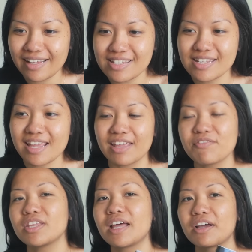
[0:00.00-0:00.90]
It's like
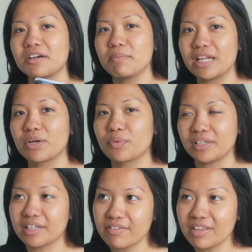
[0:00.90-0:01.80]
giving that comedic
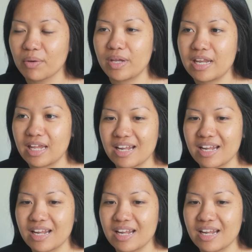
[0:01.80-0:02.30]
relief that we need.